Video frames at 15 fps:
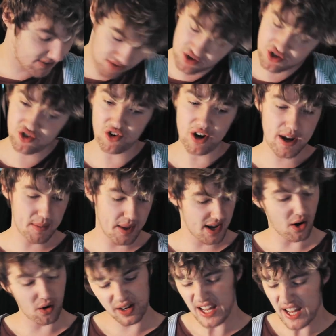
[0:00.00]
stream
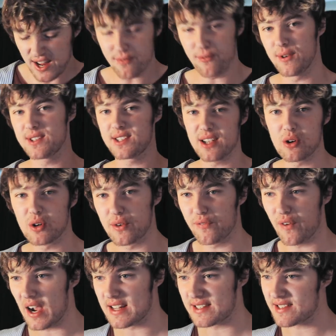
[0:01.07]
it on every single
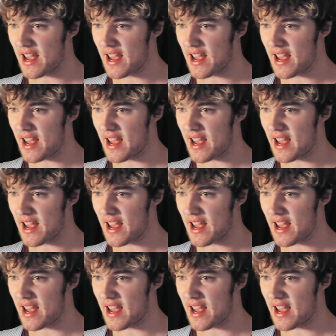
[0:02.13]
device,